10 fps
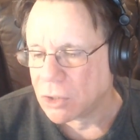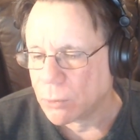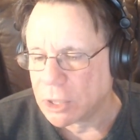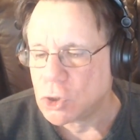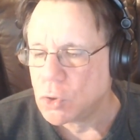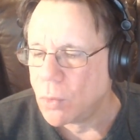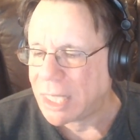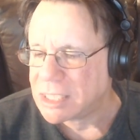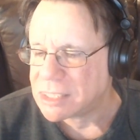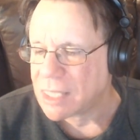
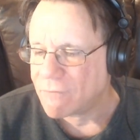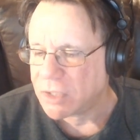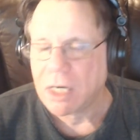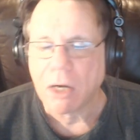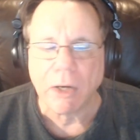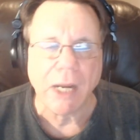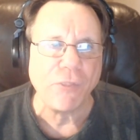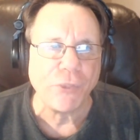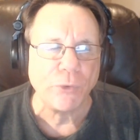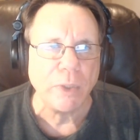2.87 ERA and
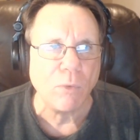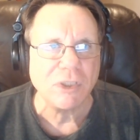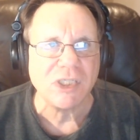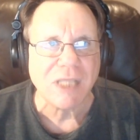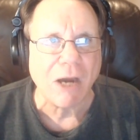31 starts.